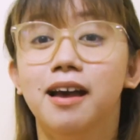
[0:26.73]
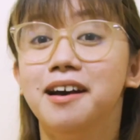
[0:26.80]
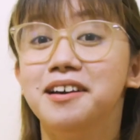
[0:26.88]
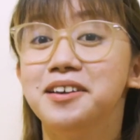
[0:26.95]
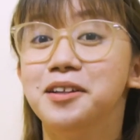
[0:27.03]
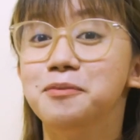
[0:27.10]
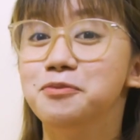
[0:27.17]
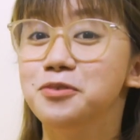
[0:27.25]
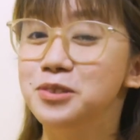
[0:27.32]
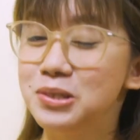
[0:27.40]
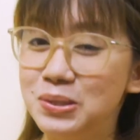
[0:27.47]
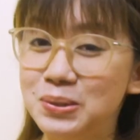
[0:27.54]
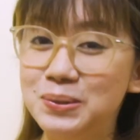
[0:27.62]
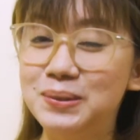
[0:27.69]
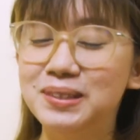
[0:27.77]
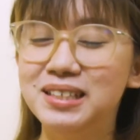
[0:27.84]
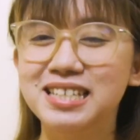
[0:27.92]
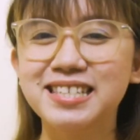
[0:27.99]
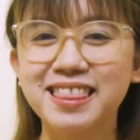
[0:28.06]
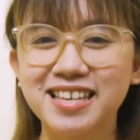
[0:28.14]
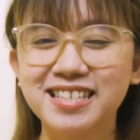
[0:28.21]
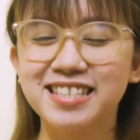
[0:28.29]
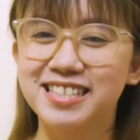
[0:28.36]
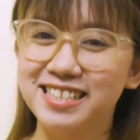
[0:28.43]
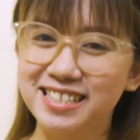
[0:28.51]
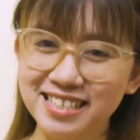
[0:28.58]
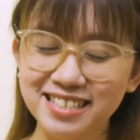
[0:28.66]
A helpful tool is the
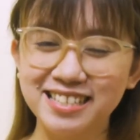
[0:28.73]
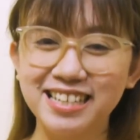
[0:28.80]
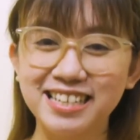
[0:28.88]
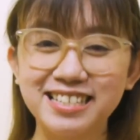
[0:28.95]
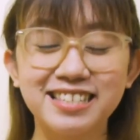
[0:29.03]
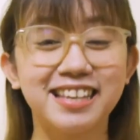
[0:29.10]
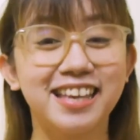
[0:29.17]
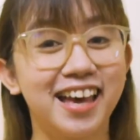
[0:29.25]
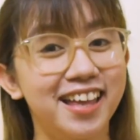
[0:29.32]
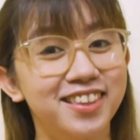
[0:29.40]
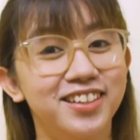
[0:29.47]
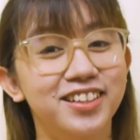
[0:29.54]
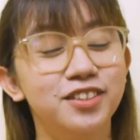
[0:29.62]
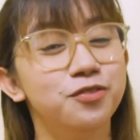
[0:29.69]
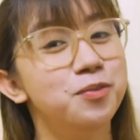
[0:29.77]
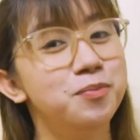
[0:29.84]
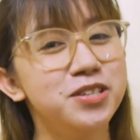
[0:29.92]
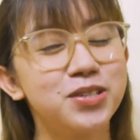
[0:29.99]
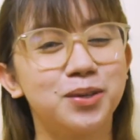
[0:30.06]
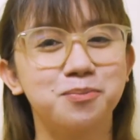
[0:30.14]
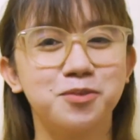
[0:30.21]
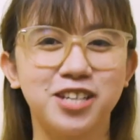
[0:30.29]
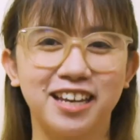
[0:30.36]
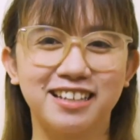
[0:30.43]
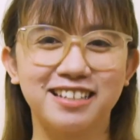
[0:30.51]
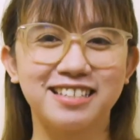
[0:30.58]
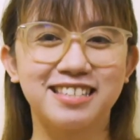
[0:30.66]
statistics gathered from the
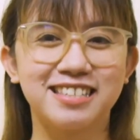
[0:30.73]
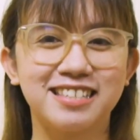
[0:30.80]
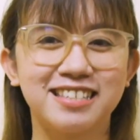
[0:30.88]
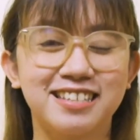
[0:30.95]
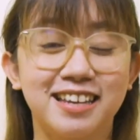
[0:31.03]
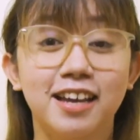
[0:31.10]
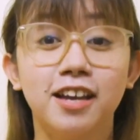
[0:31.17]
subjects.